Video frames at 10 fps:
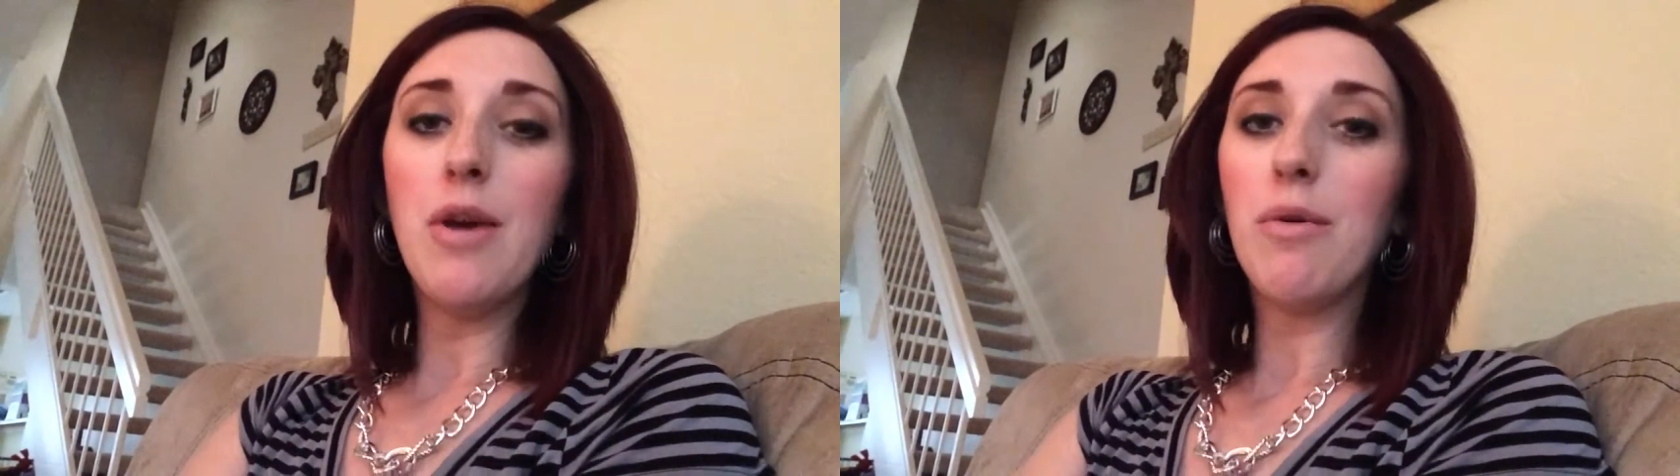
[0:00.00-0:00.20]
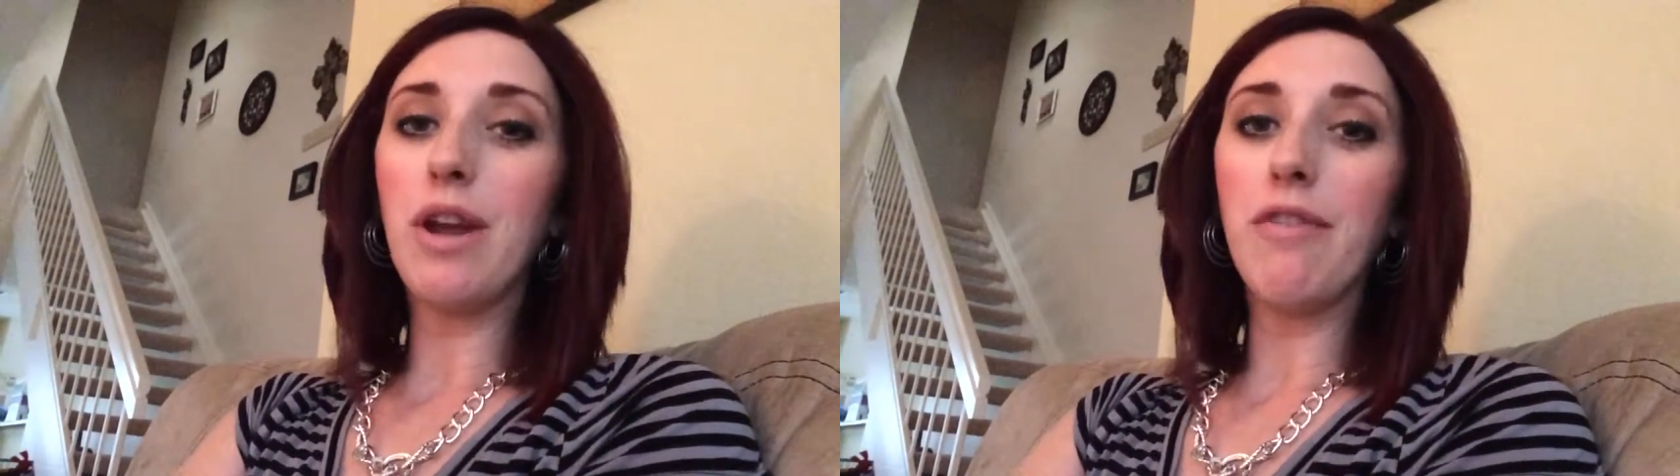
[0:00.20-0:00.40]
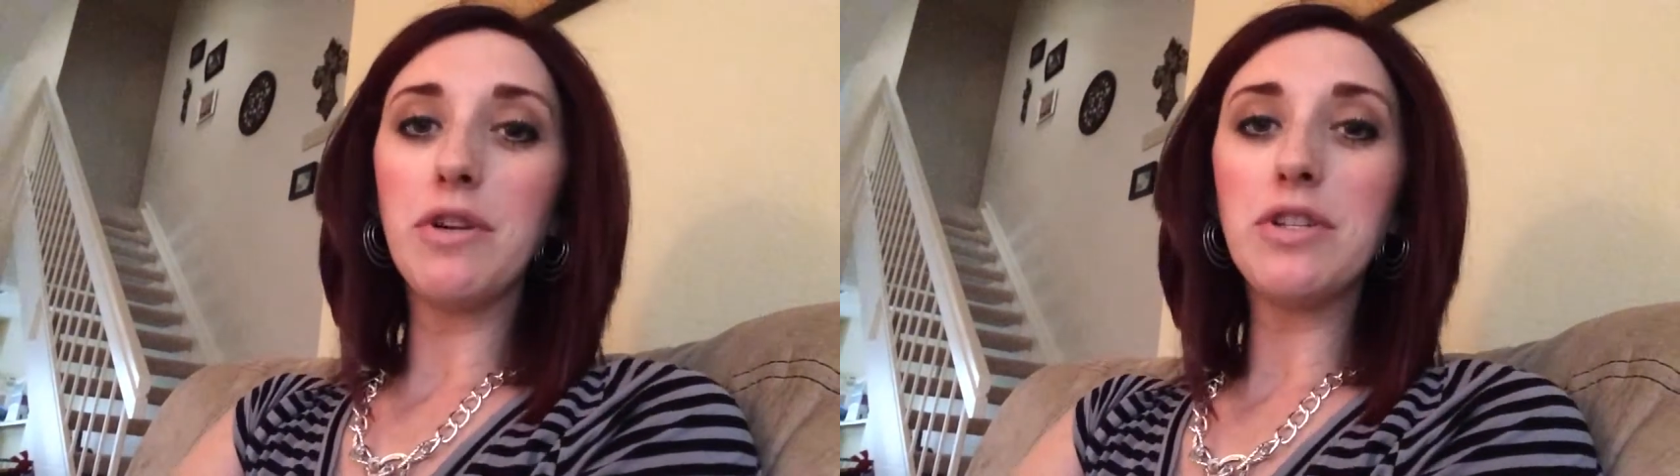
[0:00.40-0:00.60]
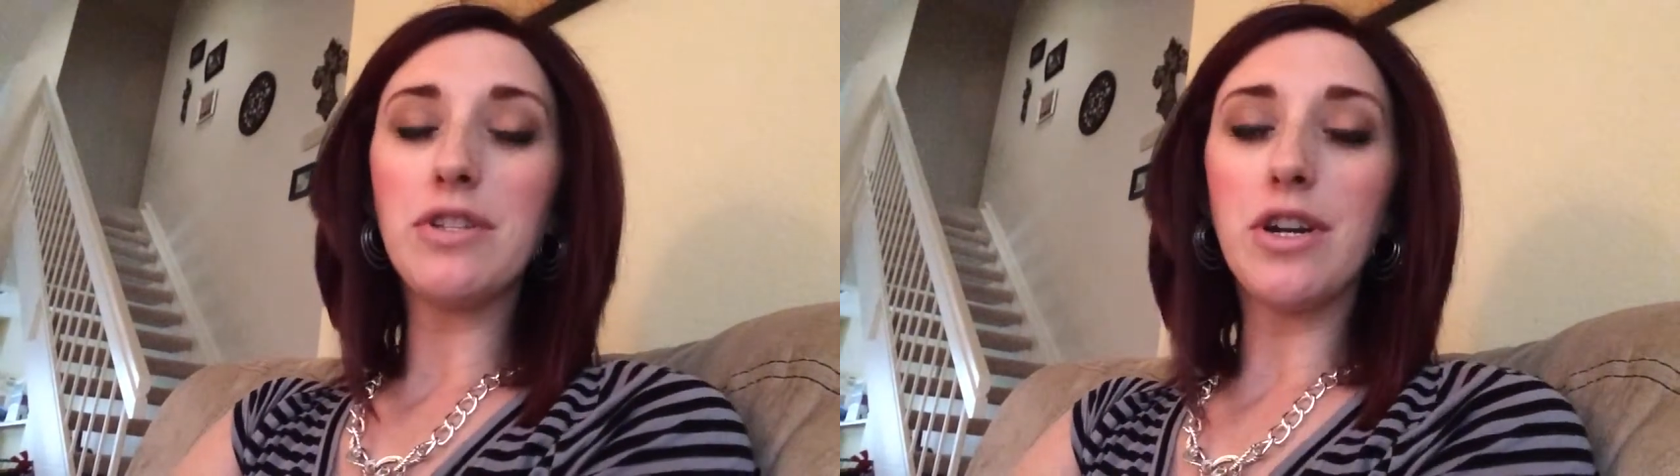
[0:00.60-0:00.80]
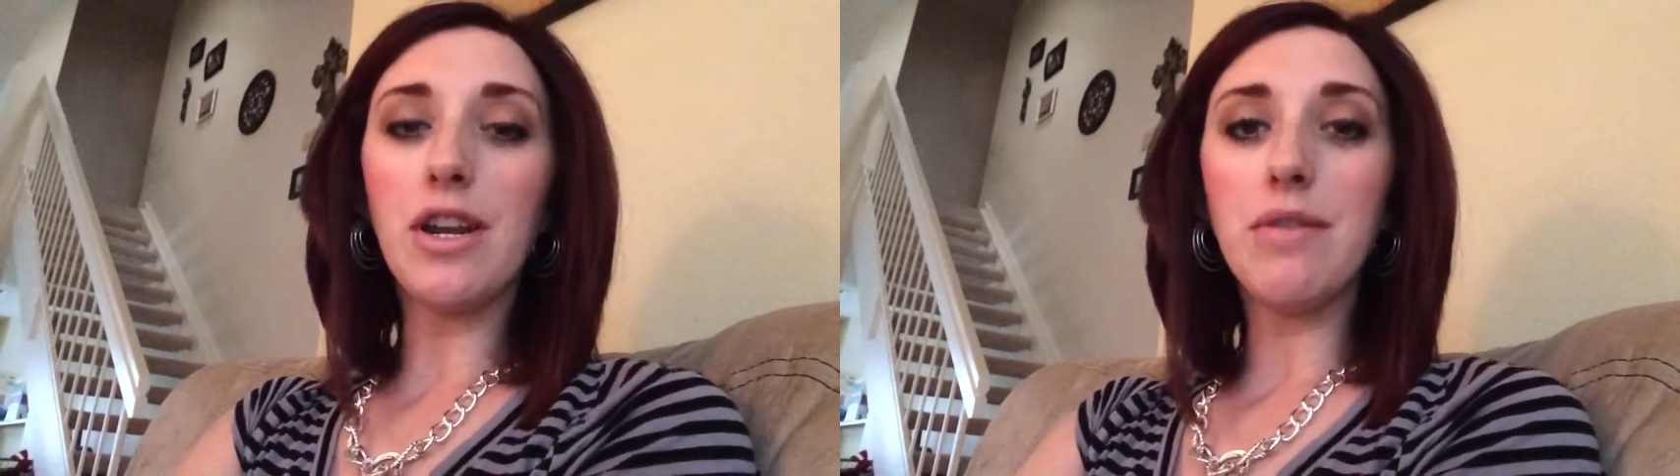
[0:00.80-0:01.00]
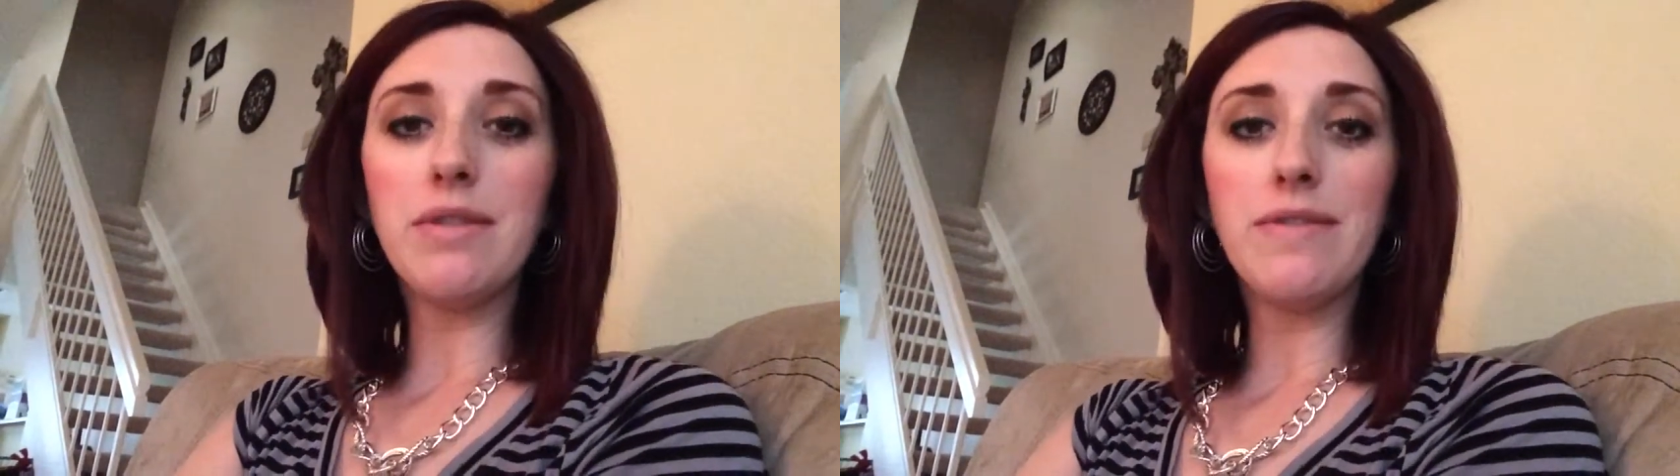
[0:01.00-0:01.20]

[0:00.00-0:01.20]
When I first started, it was